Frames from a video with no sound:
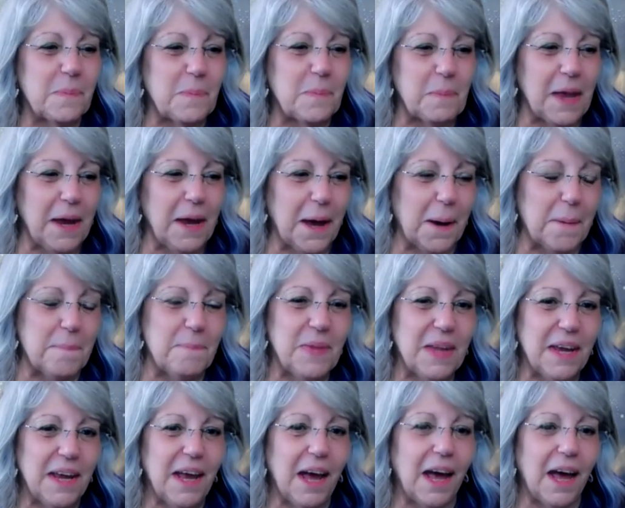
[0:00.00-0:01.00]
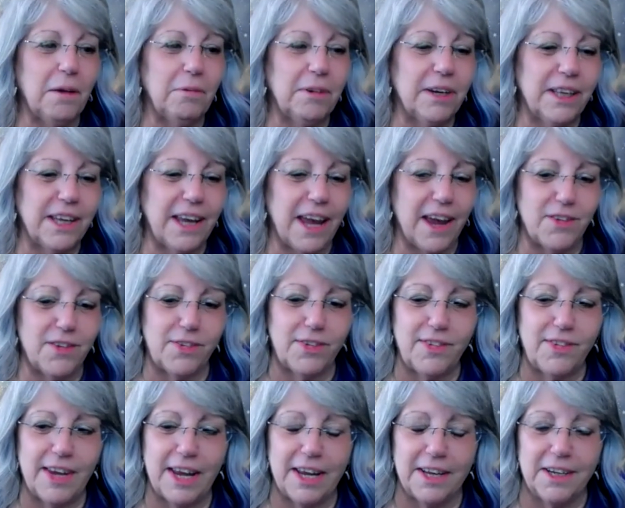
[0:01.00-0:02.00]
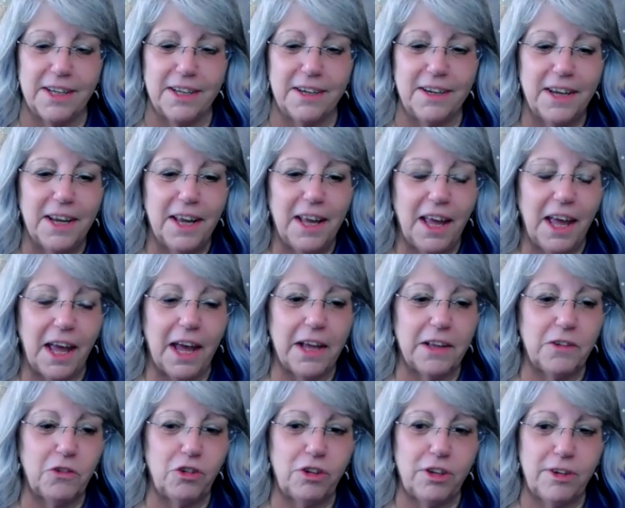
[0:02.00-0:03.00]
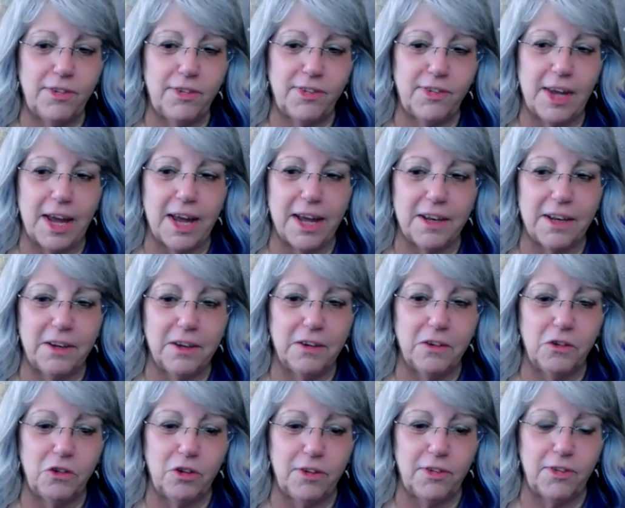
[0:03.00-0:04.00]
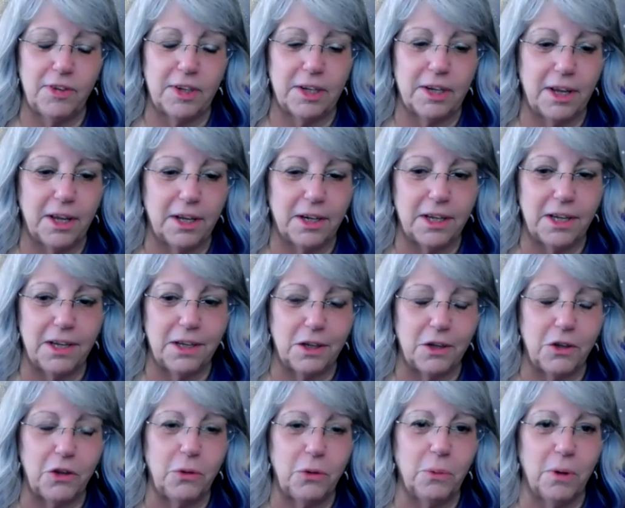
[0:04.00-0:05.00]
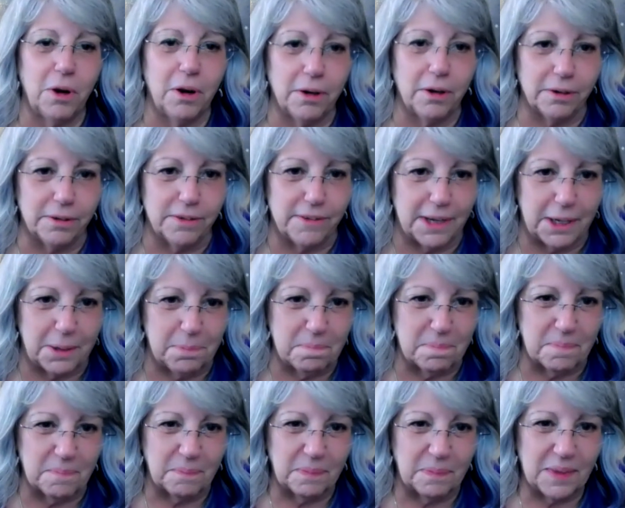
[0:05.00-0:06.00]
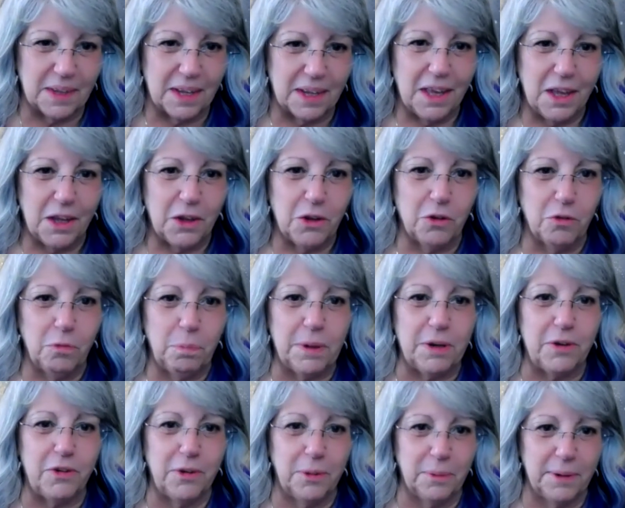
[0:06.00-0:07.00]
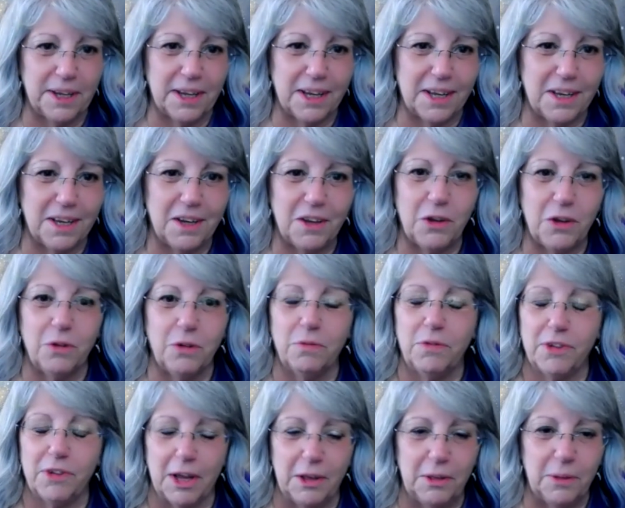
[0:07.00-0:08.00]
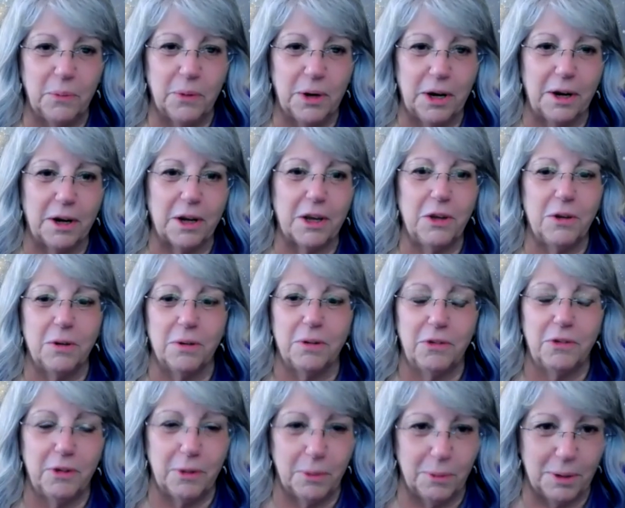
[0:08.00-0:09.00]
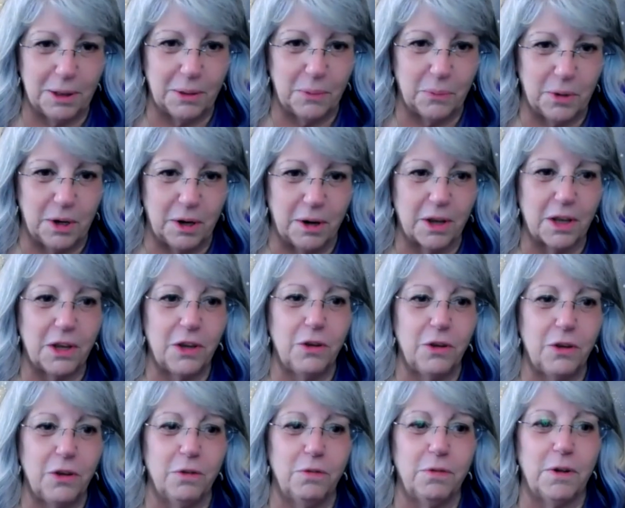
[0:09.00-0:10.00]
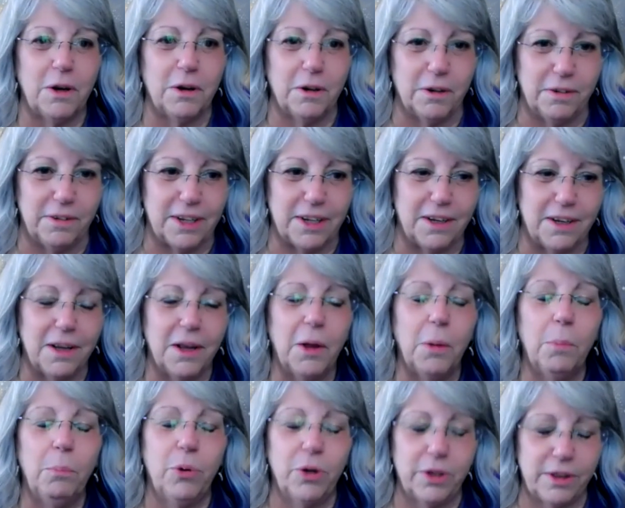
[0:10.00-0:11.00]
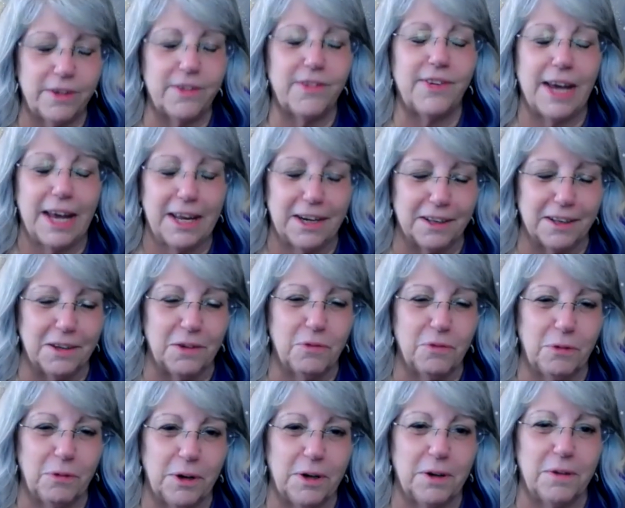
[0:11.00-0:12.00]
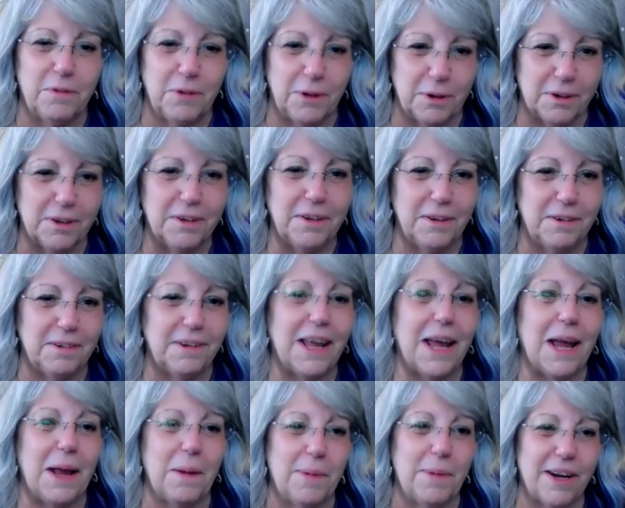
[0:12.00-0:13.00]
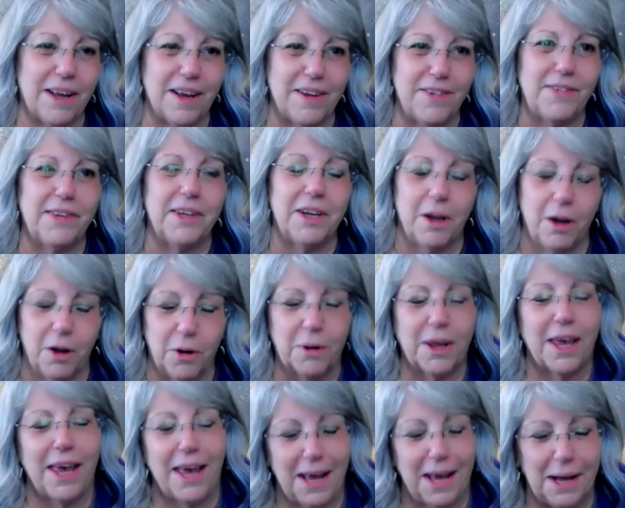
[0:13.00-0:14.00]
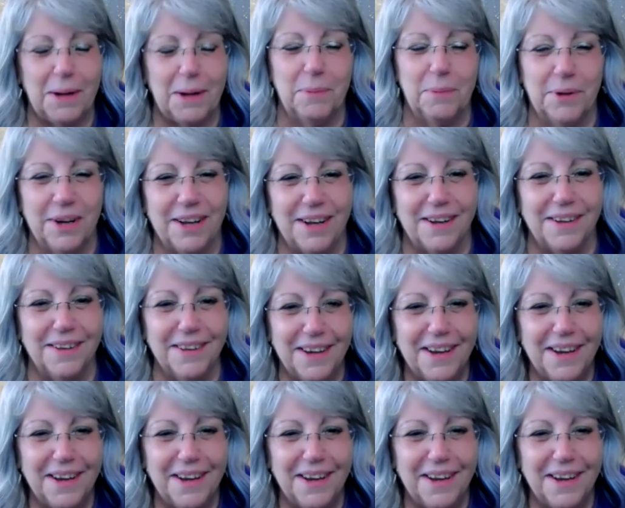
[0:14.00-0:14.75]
I really hesitated. And she said, honey, you earned it. You've been doing it. You've done the work. You're doing the work. You've earned it. Put the title in front of your name. And I said, okay, I will.